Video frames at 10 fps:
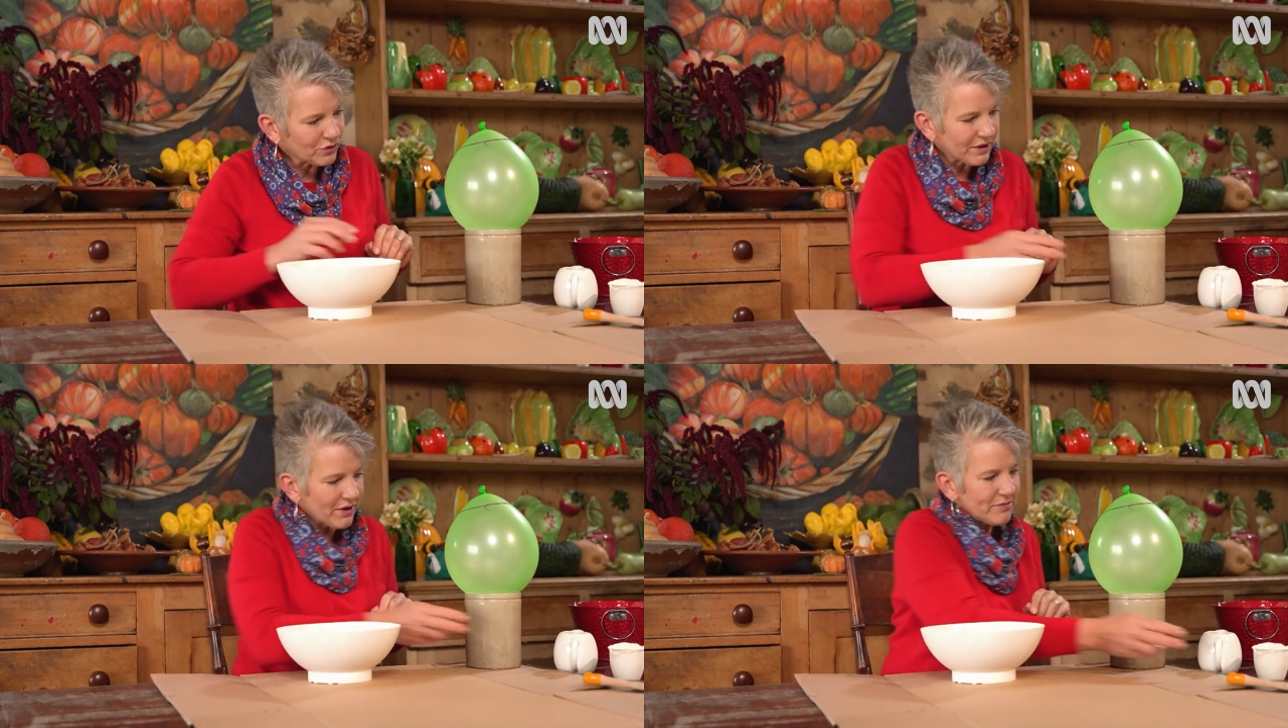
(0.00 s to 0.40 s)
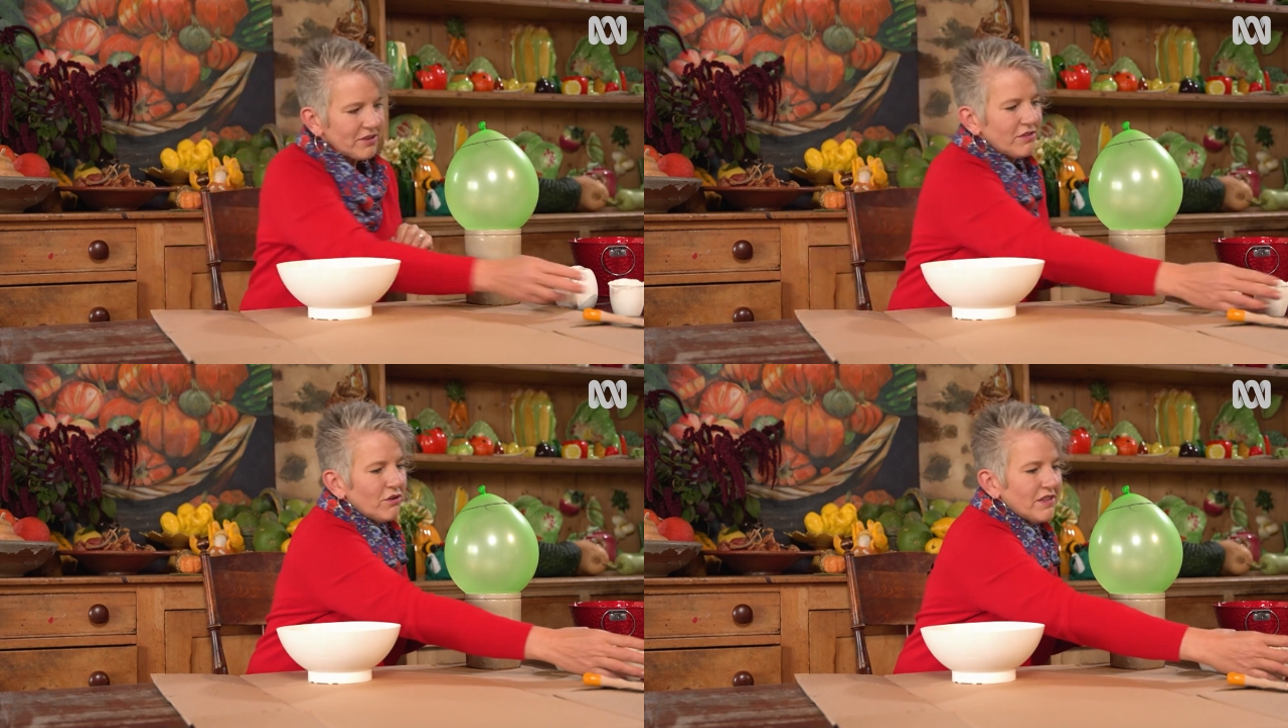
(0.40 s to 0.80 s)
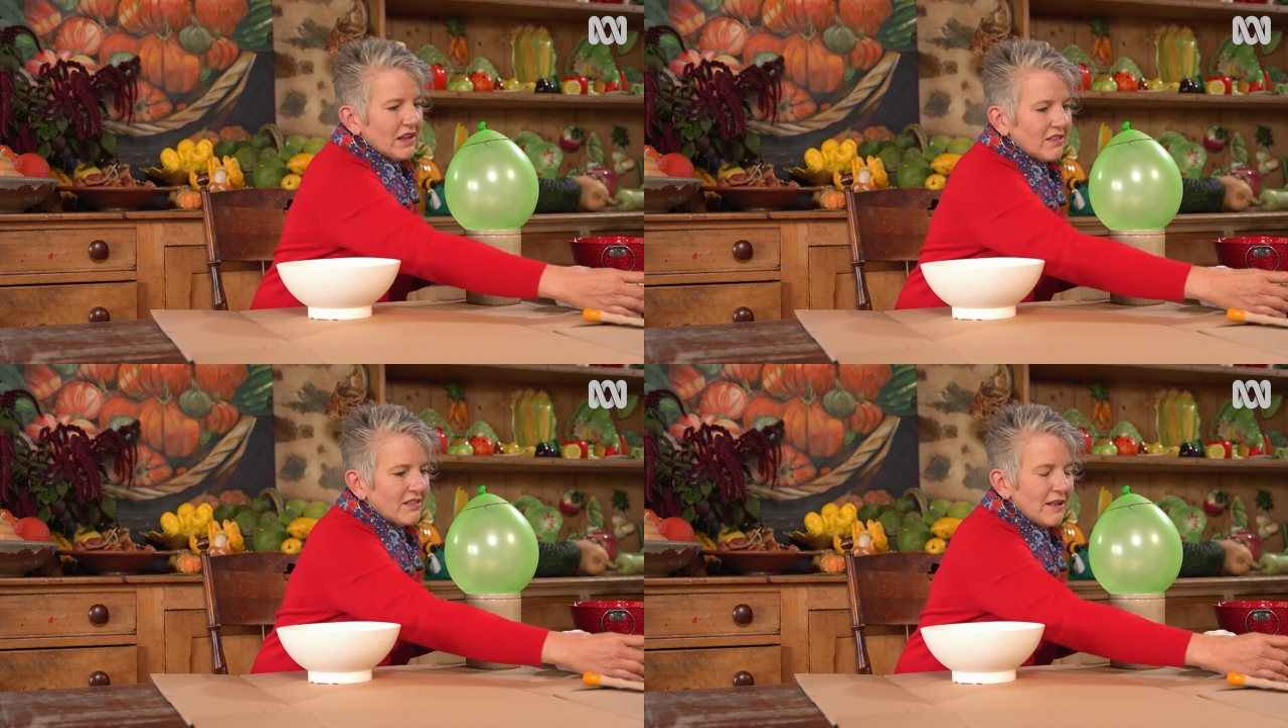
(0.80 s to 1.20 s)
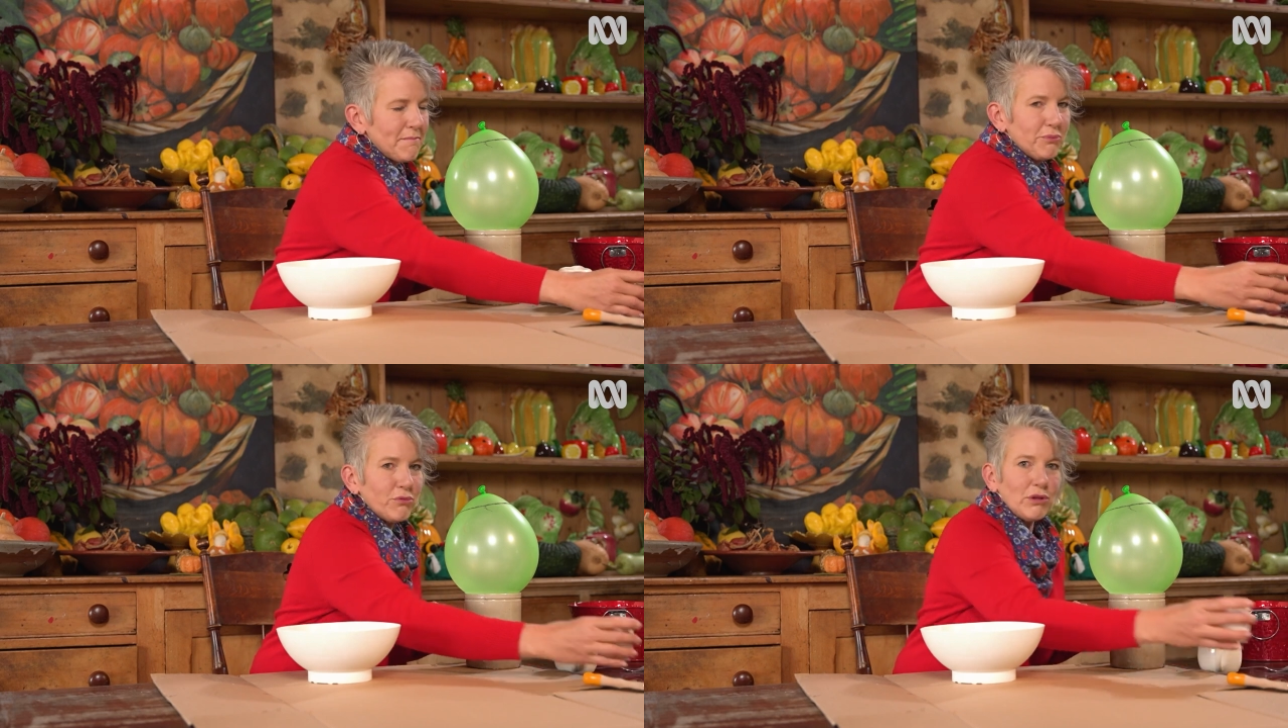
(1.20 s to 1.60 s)
Now I'm just using a
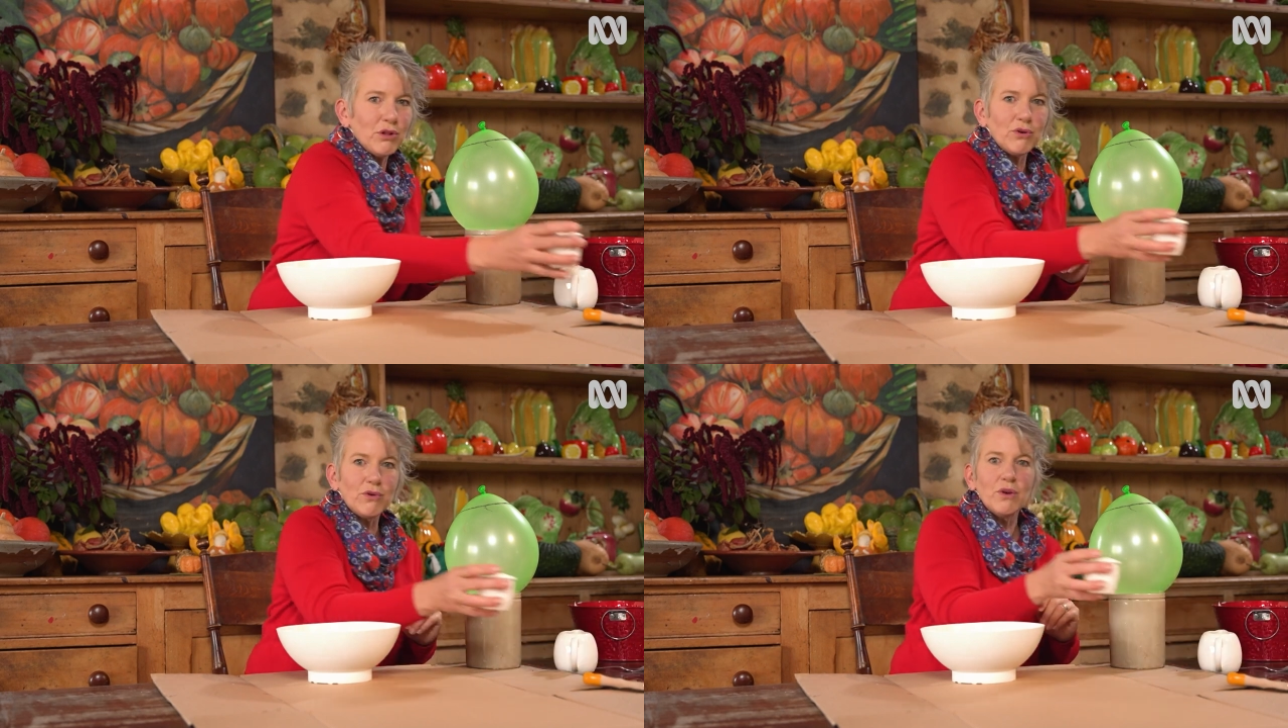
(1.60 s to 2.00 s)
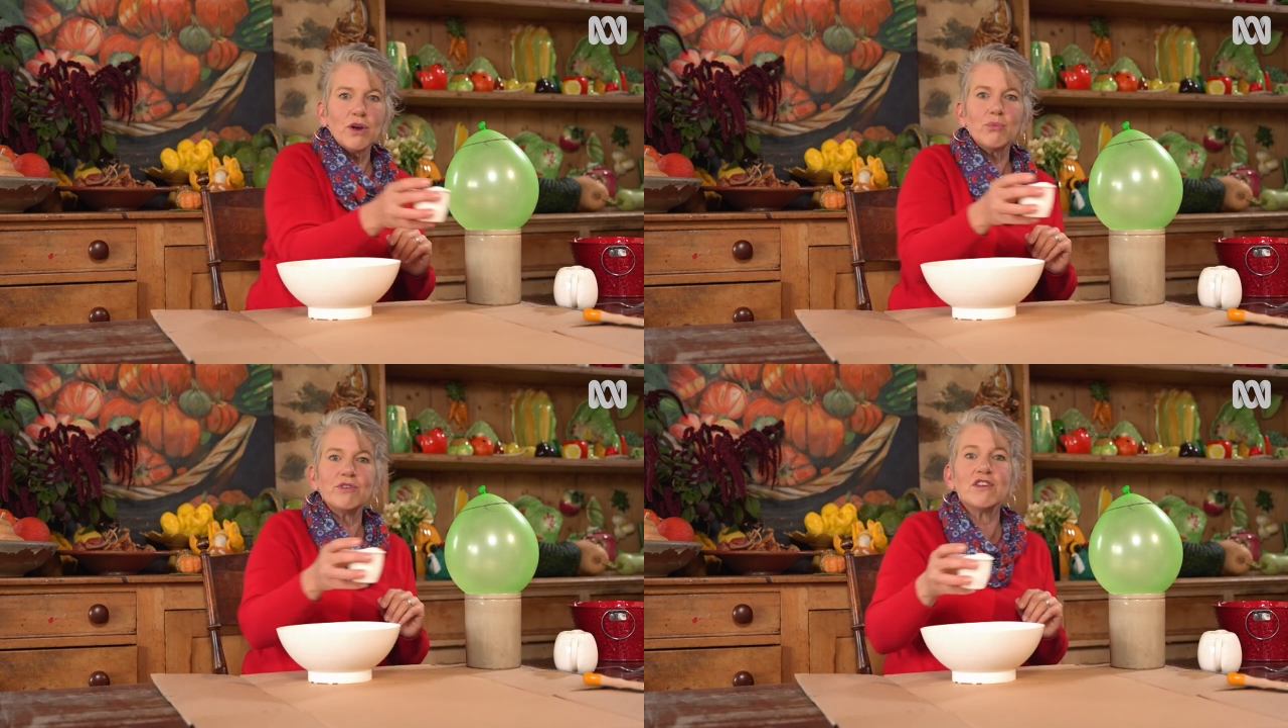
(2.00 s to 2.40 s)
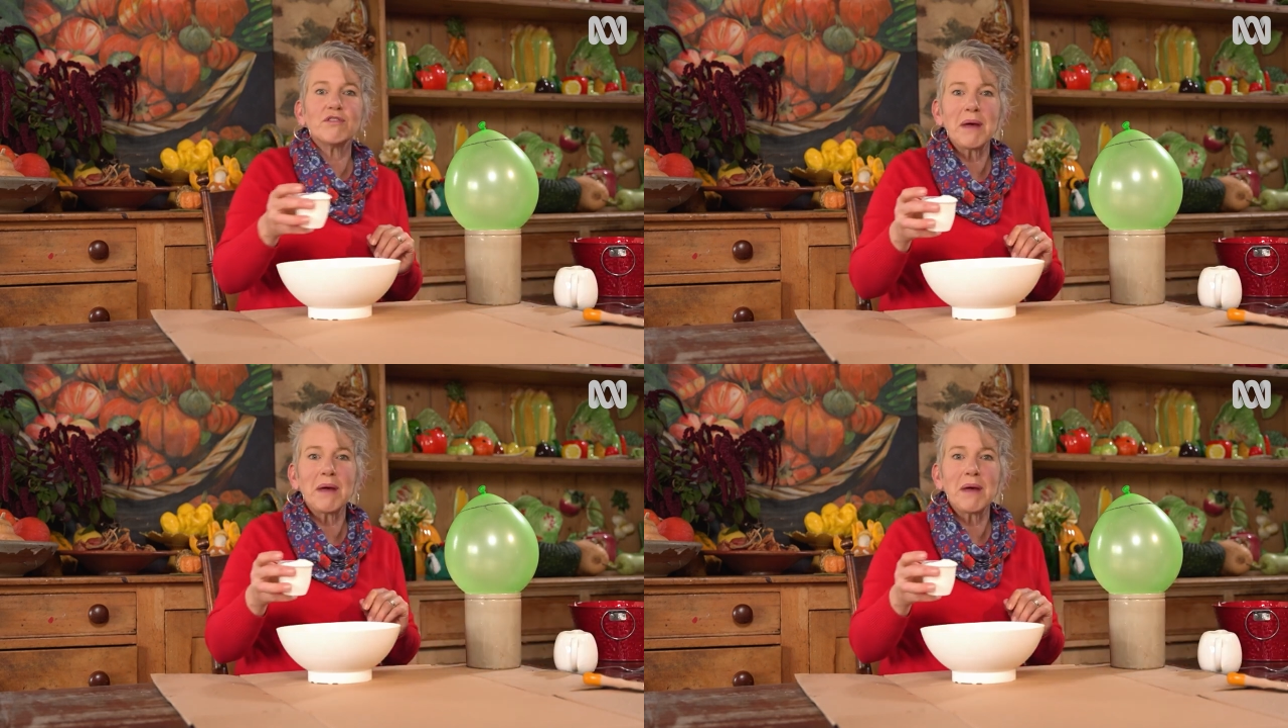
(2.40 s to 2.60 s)
simple glue which is